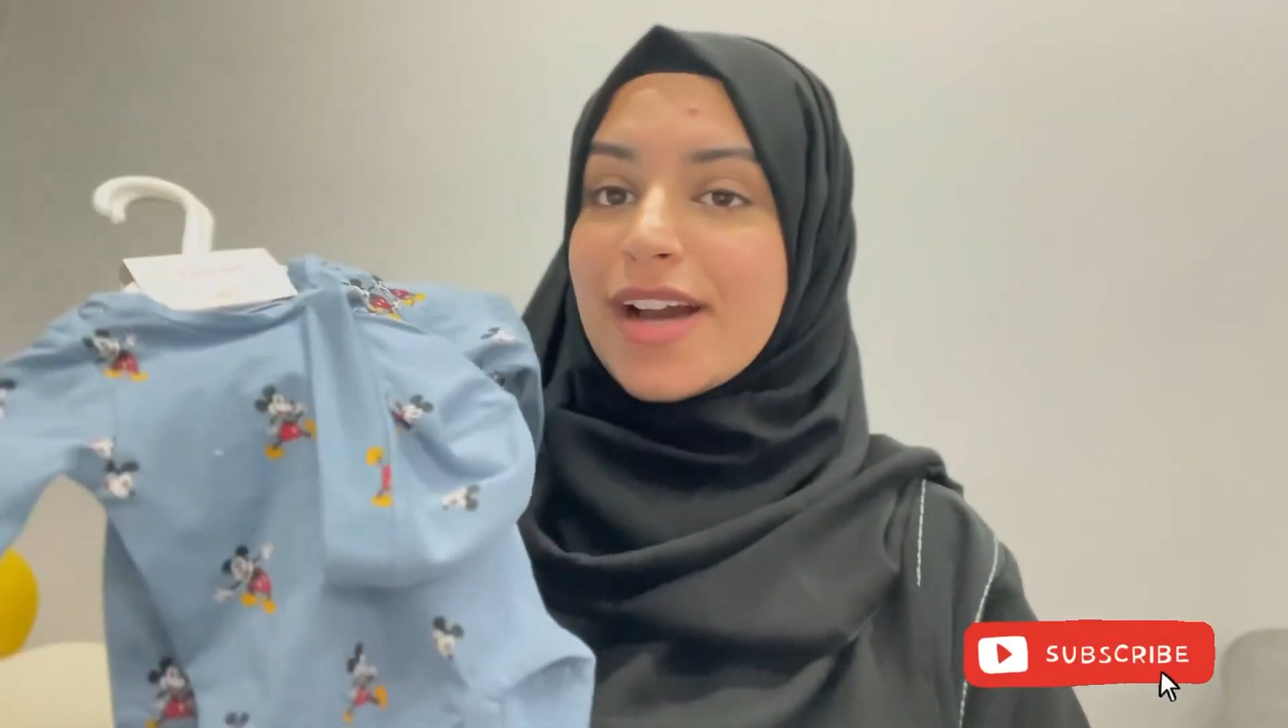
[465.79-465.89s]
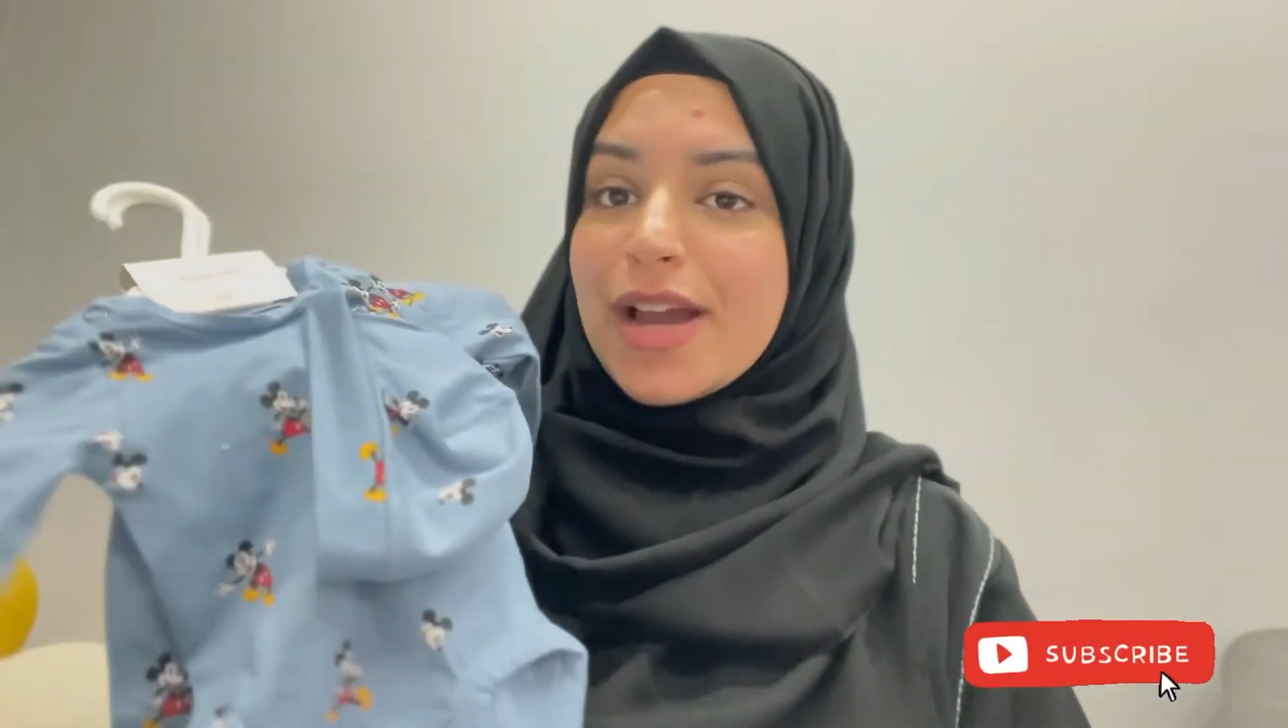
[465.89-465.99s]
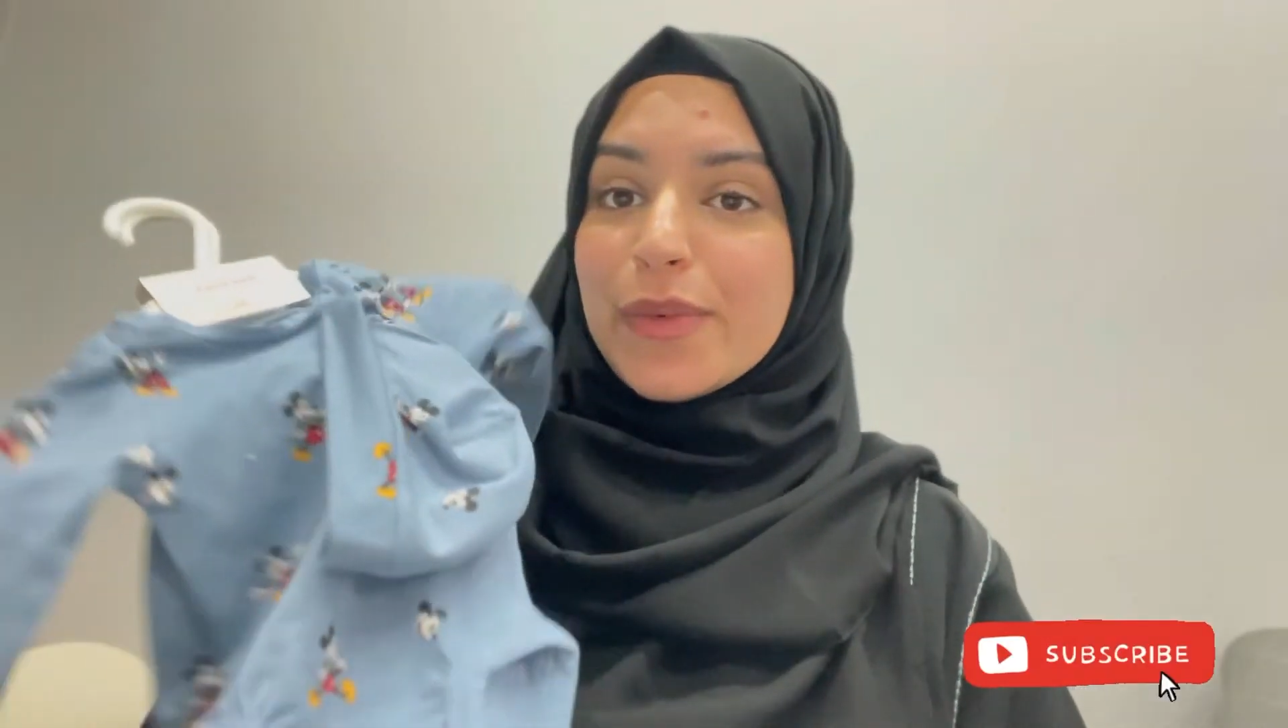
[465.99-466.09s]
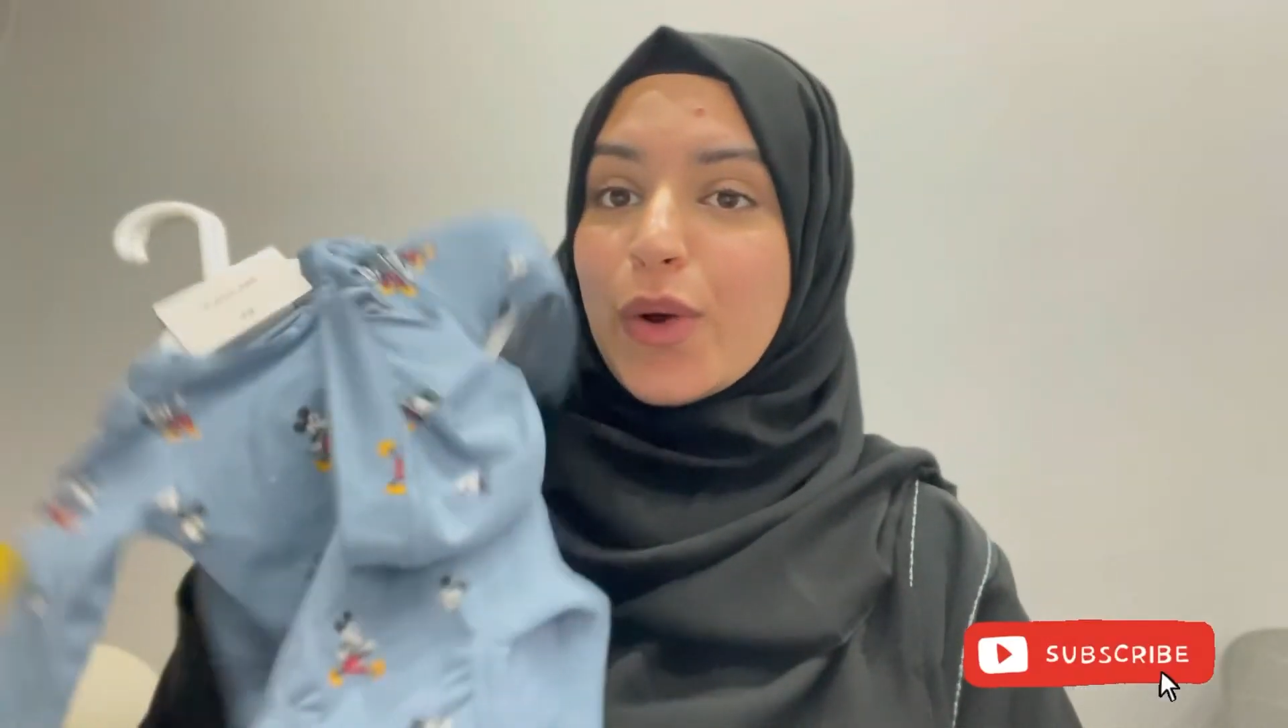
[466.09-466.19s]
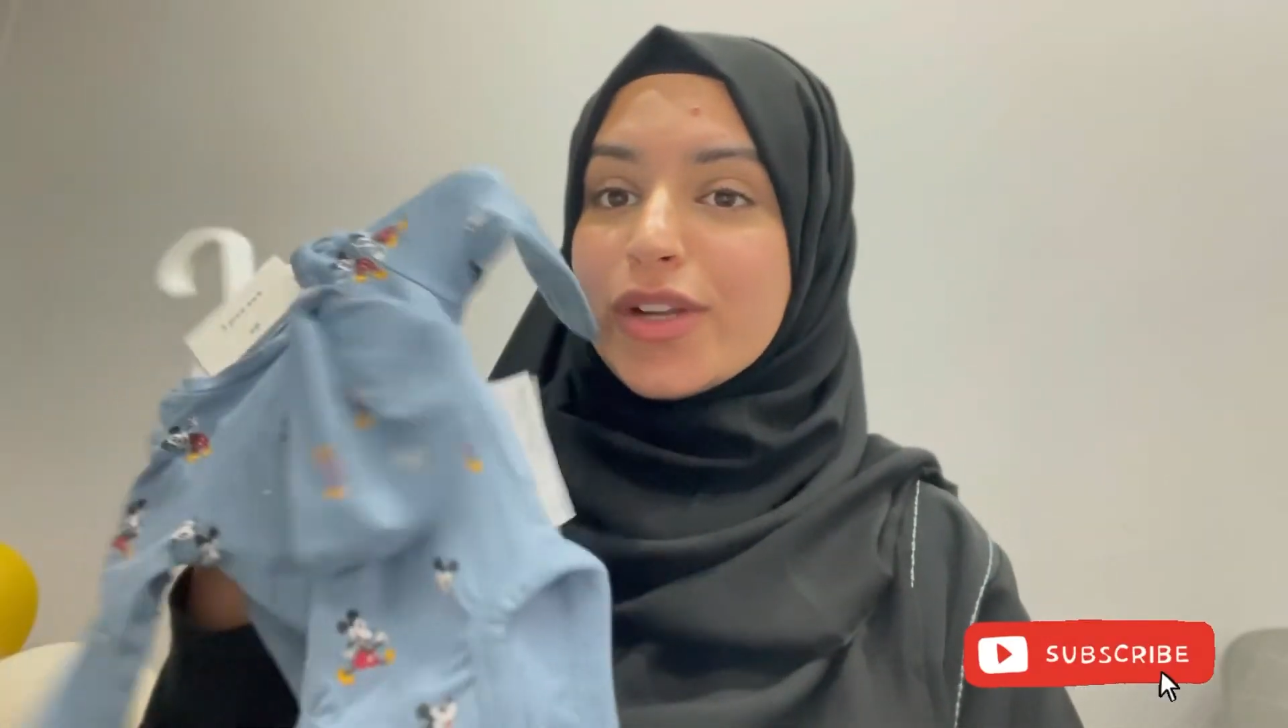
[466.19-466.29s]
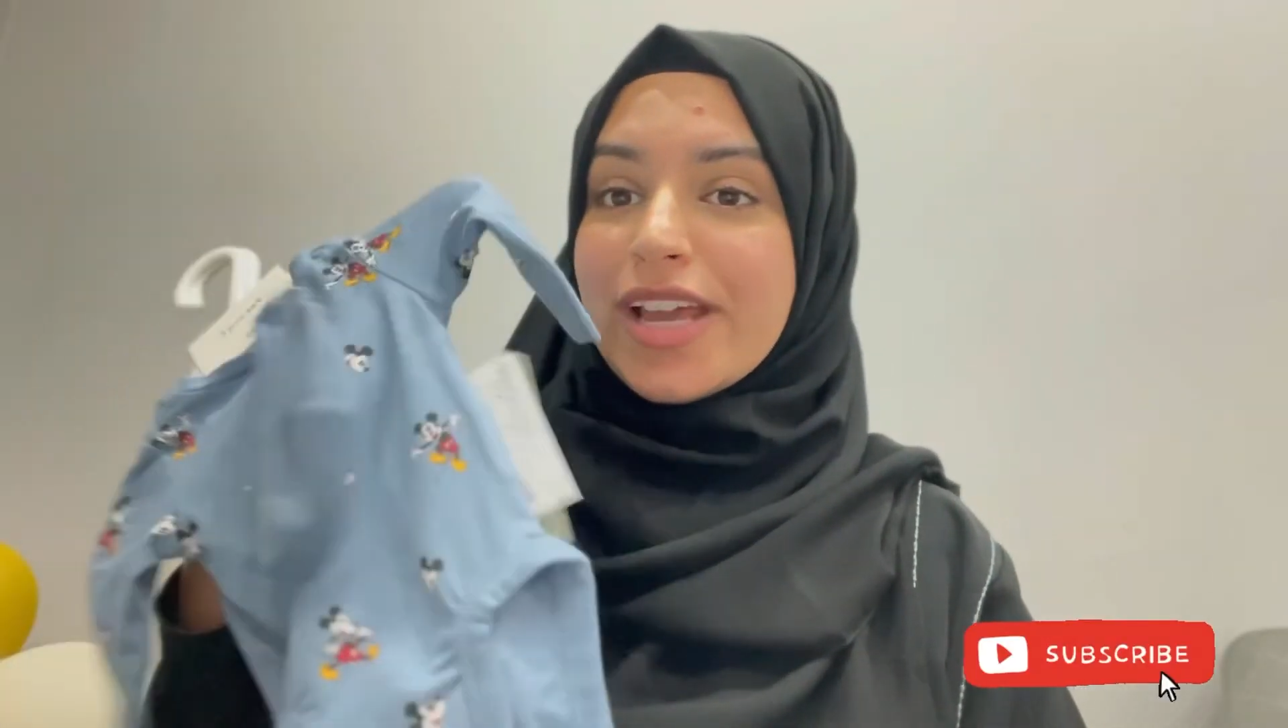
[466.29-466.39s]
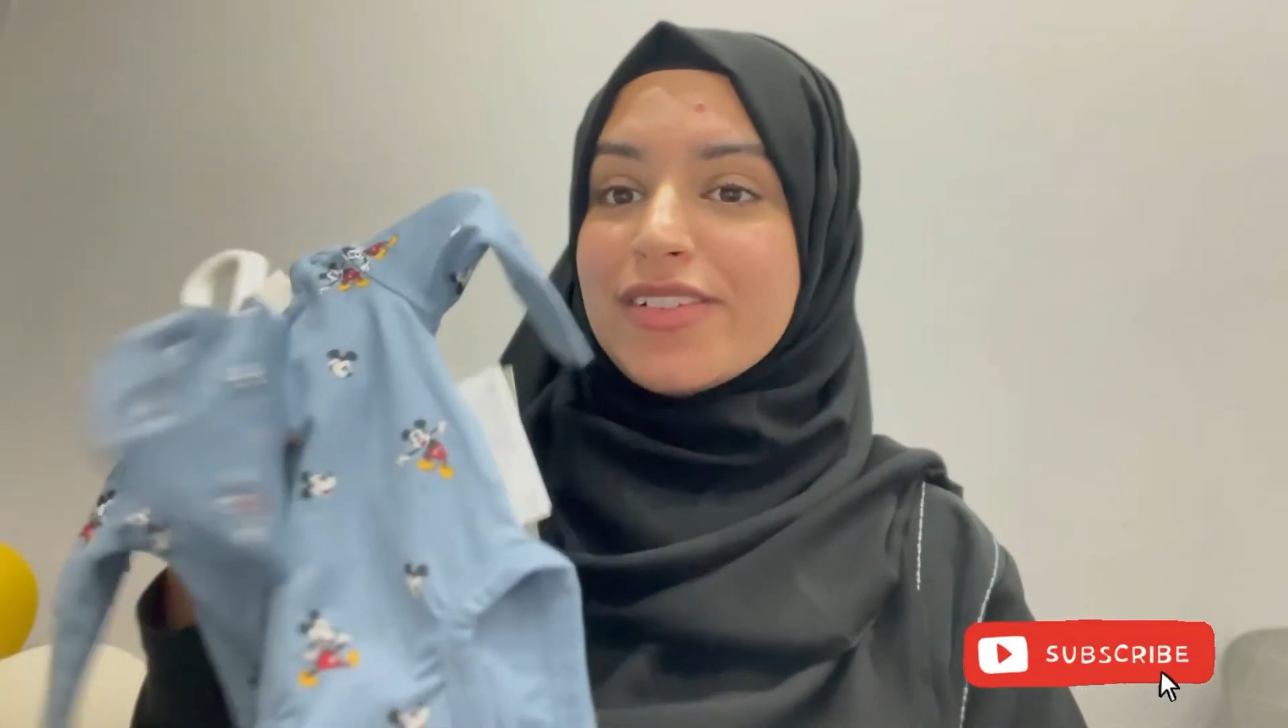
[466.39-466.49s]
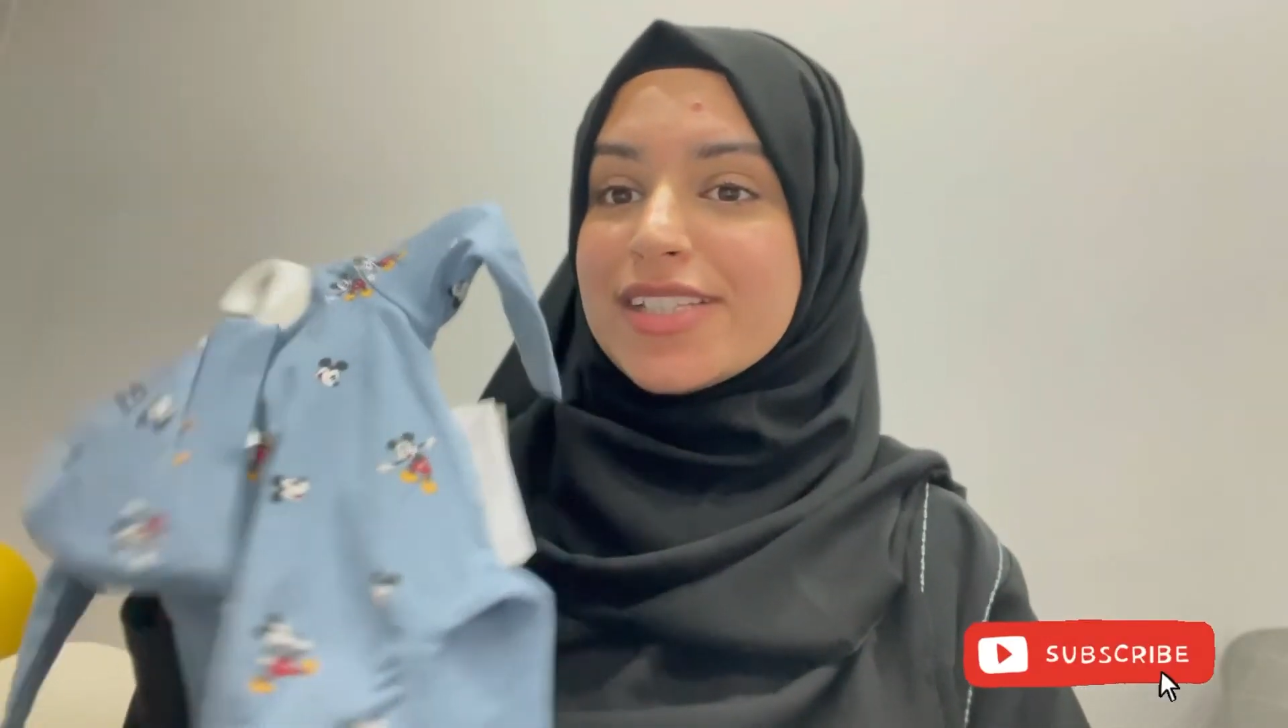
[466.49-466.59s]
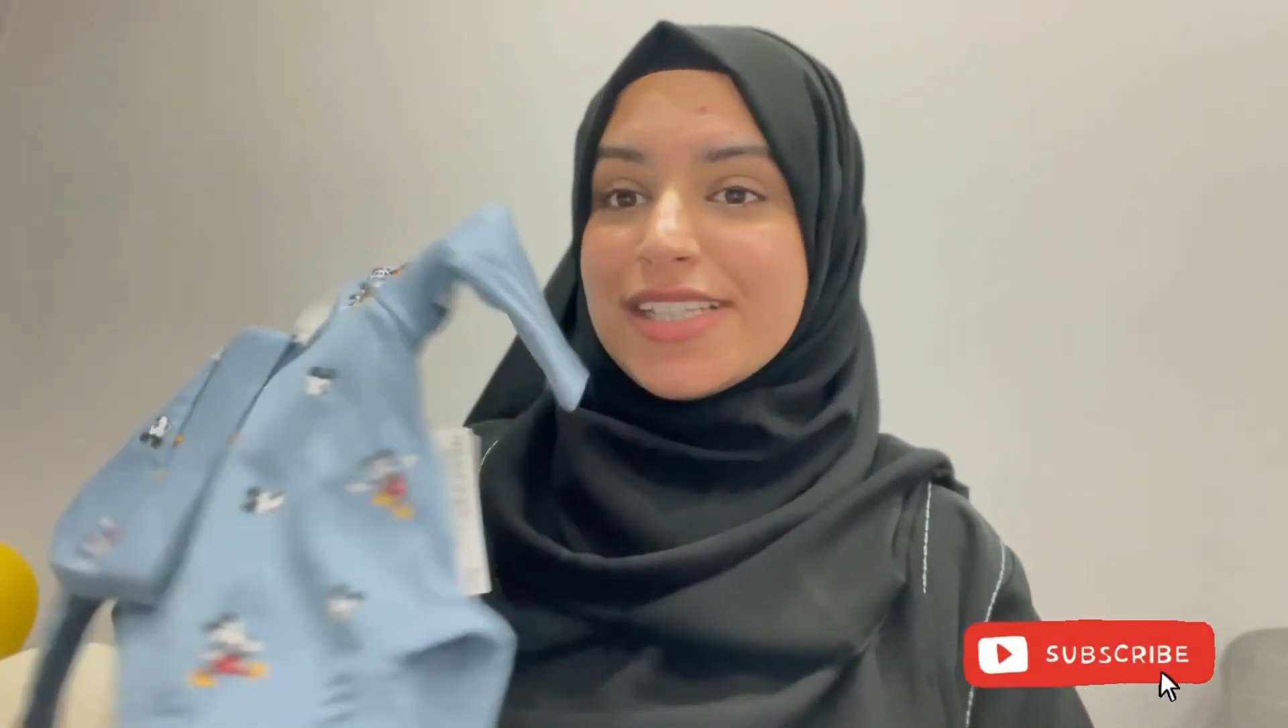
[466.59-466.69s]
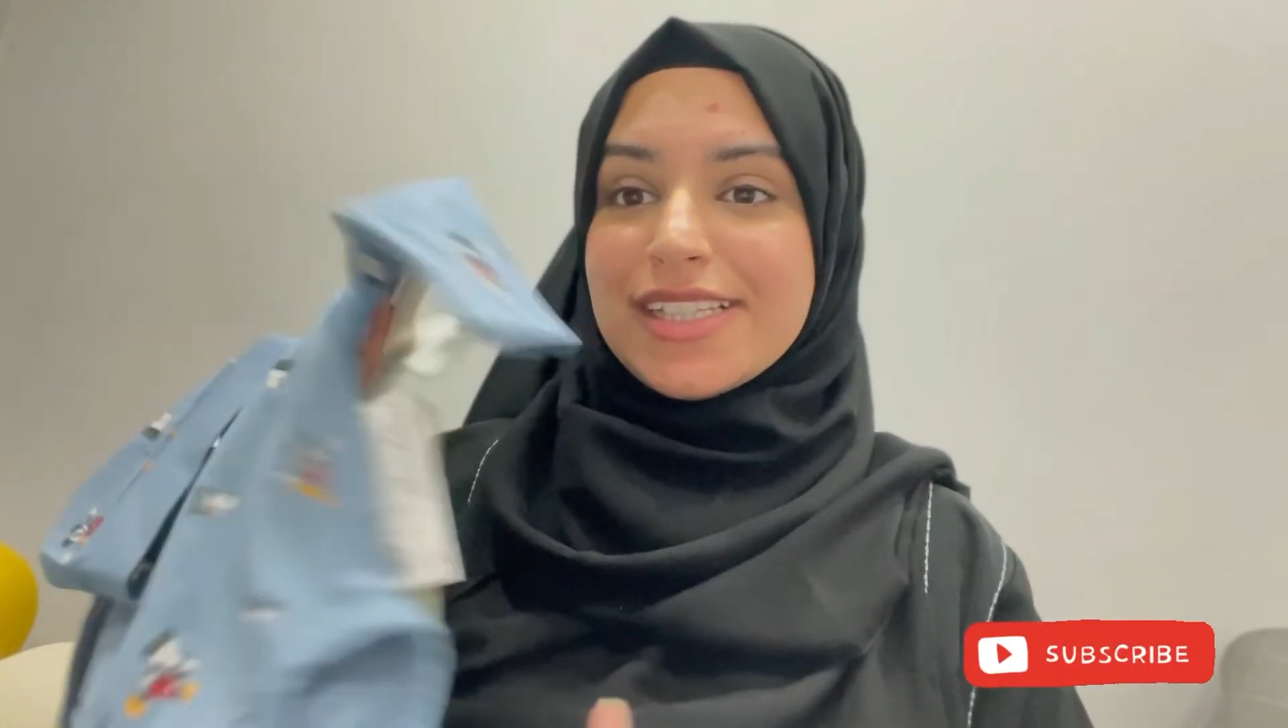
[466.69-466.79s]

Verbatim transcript: I won't ever see